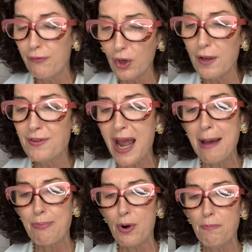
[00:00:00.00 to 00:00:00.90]
Full of
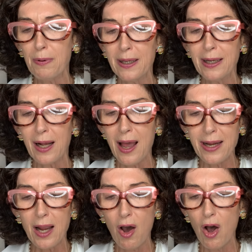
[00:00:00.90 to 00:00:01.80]
dipropylene
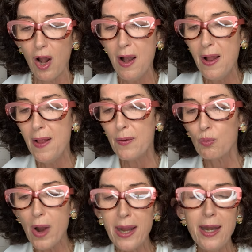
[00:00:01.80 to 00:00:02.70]
glycol,
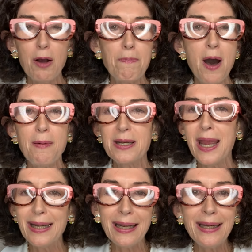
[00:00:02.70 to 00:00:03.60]
retinol
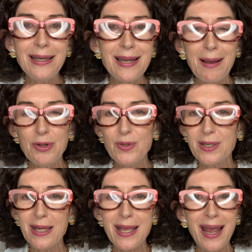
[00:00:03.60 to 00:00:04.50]
palmitate. Anytime you
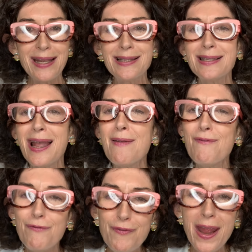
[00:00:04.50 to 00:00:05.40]
see that, it's a
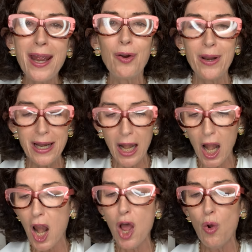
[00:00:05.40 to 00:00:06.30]
very
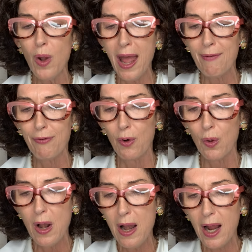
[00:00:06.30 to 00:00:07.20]
low
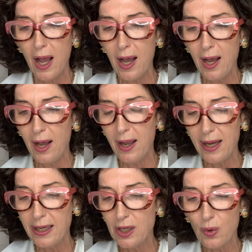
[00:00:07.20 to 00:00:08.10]
level
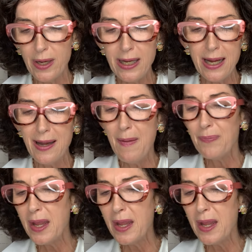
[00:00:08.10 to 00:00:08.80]
ingredient.